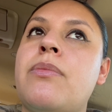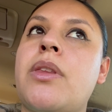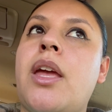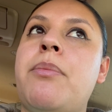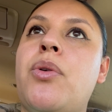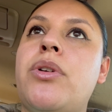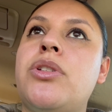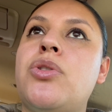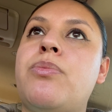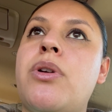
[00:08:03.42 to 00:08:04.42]
I'm going
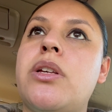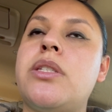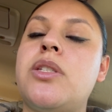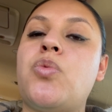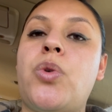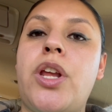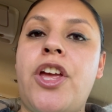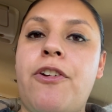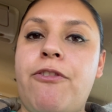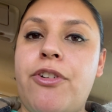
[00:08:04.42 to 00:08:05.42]
to process
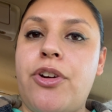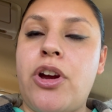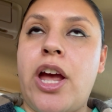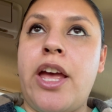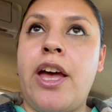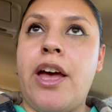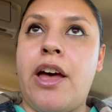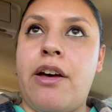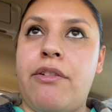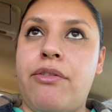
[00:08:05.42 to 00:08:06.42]
whatever I
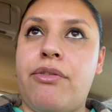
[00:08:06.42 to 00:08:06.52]
have